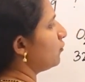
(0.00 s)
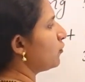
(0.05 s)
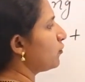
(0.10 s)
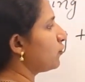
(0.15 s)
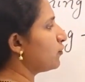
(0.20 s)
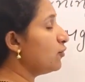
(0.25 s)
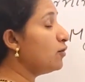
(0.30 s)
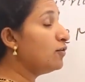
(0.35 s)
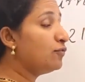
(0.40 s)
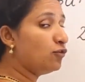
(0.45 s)

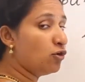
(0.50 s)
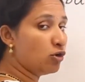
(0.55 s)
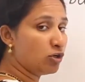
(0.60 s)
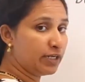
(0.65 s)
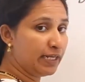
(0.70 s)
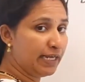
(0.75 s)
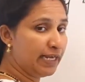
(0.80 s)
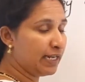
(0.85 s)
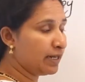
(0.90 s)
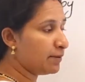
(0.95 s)
So
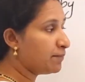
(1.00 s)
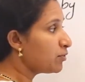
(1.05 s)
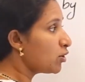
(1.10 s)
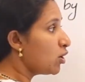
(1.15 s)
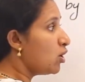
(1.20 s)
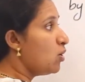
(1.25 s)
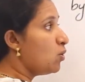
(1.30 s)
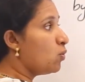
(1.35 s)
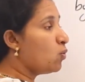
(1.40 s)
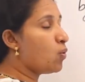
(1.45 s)

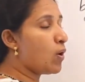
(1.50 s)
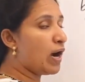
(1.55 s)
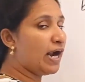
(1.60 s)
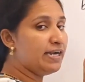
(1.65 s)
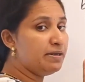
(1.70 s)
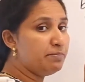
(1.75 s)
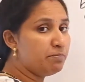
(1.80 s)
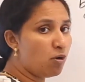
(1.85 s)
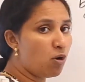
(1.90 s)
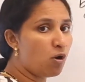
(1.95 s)
14.
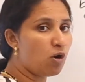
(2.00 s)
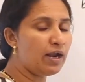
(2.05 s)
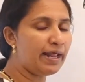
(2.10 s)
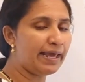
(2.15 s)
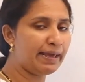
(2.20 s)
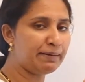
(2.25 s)
1 mole